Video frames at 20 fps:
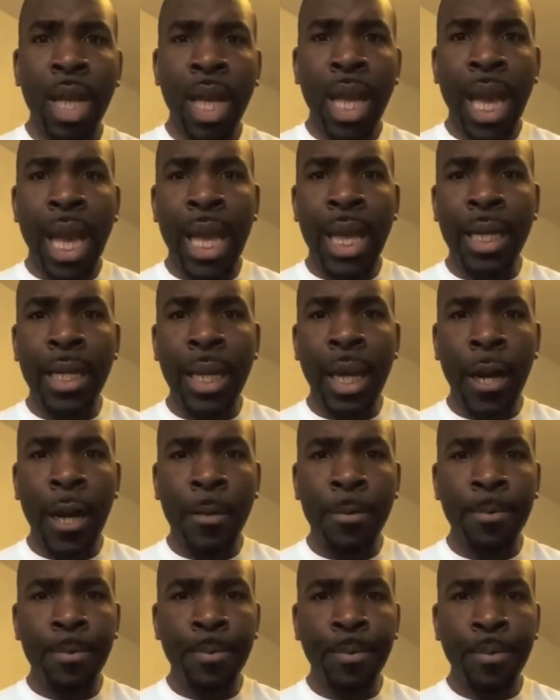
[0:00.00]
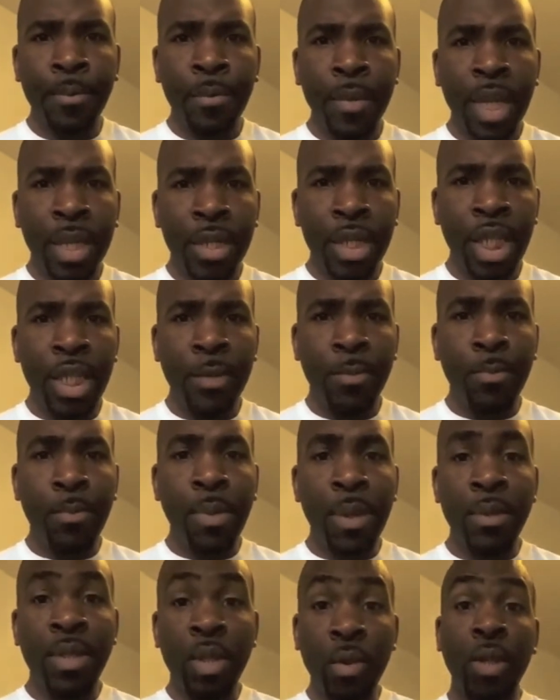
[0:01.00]
and um, she's
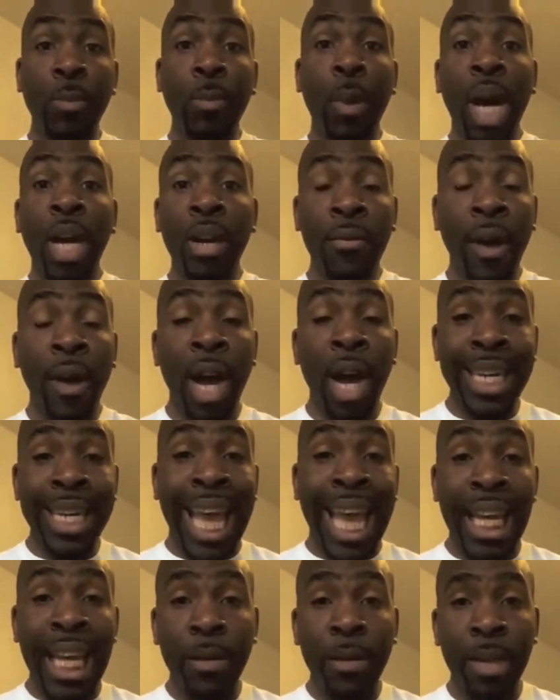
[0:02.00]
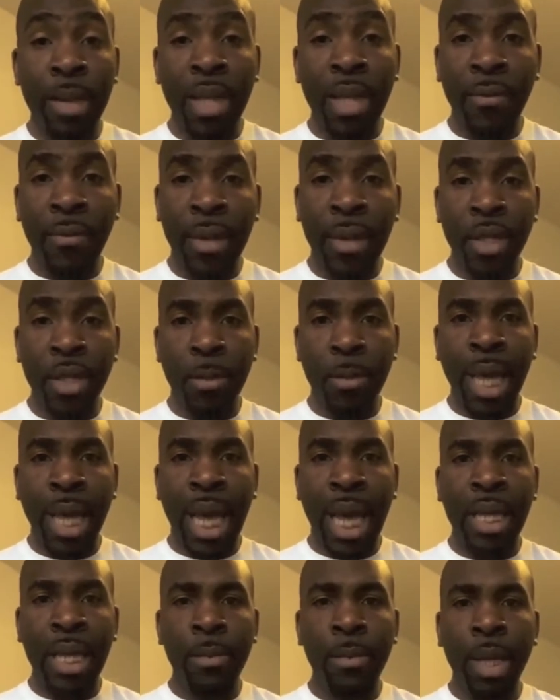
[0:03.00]
she was part of our academy, the Fix Up
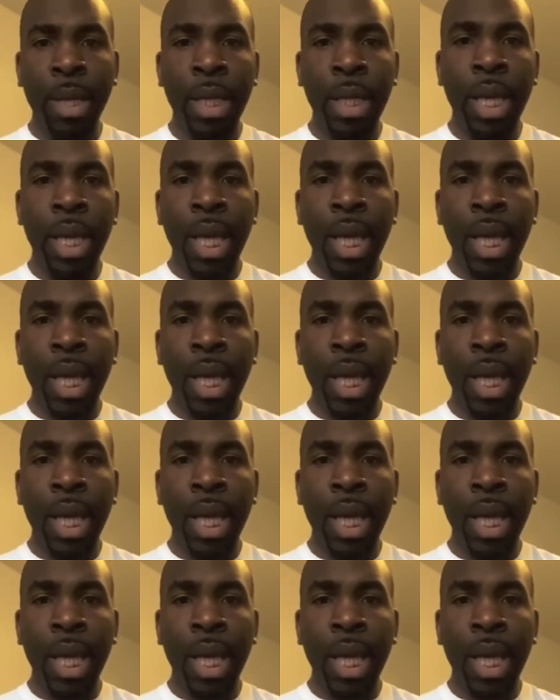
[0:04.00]
Academy,